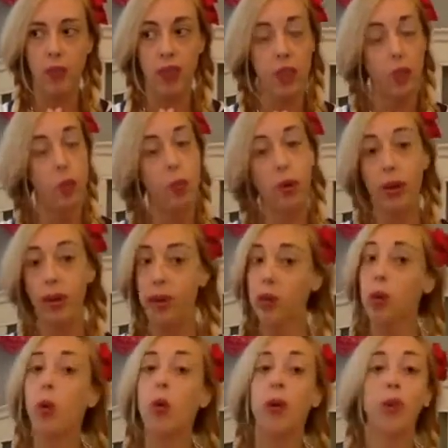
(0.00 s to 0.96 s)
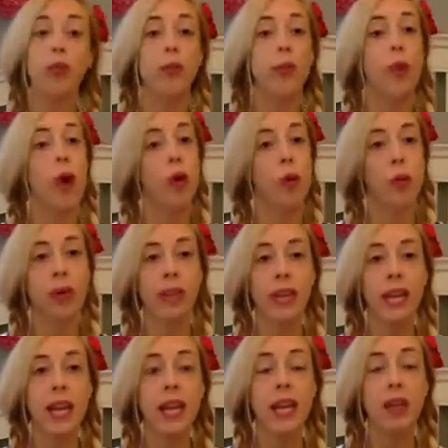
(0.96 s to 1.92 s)
We're in quarter 4. We're in
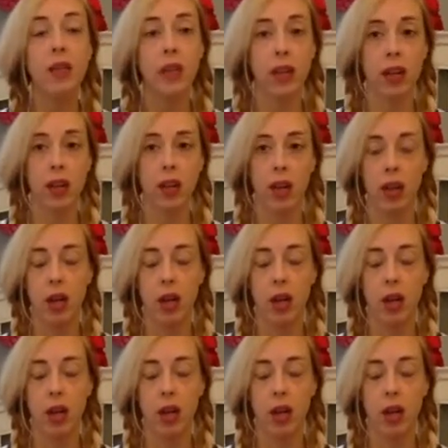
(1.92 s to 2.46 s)
the heat of it.